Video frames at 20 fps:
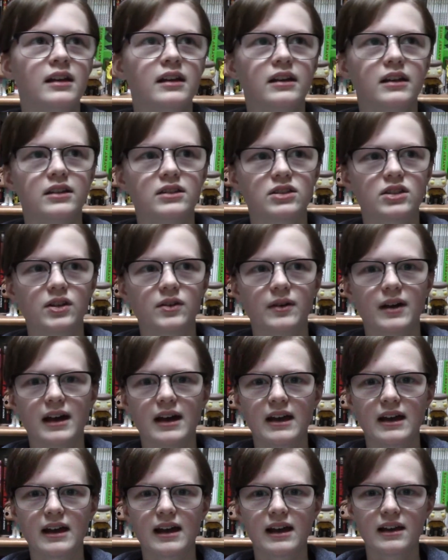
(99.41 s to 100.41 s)
And so
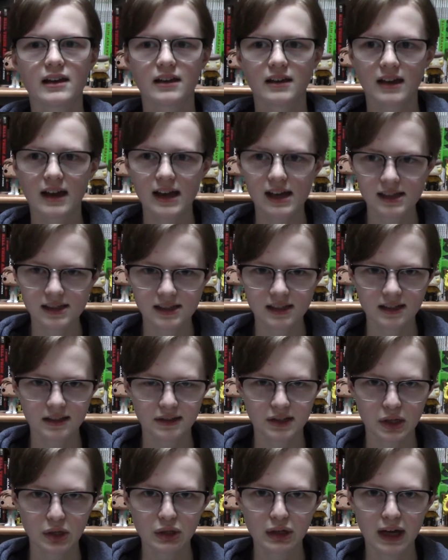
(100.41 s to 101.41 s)
I exited
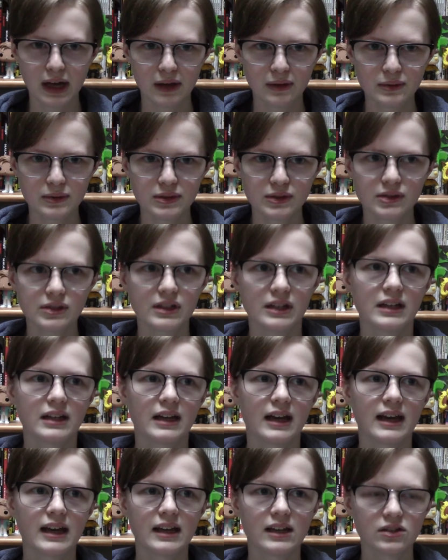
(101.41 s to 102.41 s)
our house and
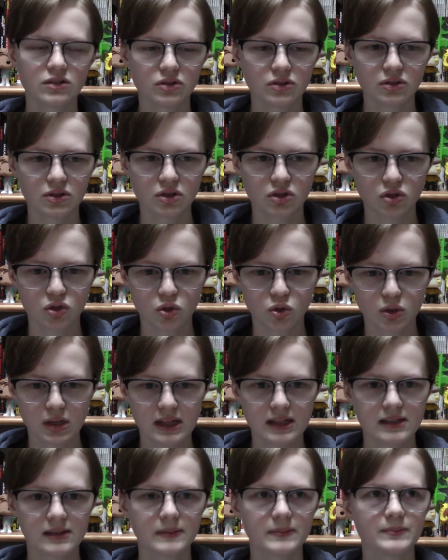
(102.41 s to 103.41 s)
I entered the
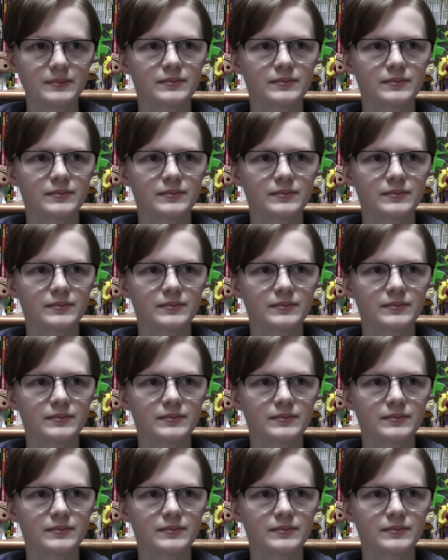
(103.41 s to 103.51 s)
street.